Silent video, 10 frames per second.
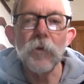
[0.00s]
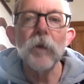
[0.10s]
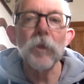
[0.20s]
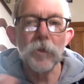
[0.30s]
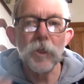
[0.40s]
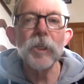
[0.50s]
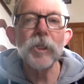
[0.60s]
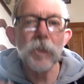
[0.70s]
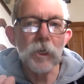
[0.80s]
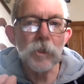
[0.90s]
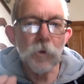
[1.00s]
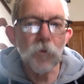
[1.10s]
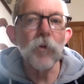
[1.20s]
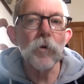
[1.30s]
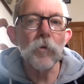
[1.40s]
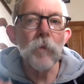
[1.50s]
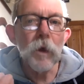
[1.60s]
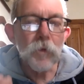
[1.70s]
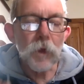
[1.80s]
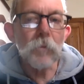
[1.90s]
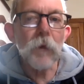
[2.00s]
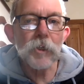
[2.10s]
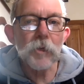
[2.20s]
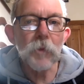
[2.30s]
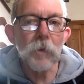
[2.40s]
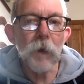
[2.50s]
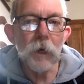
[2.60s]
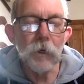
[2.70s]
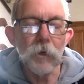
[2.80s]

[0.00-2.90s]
that this is a film that must be made.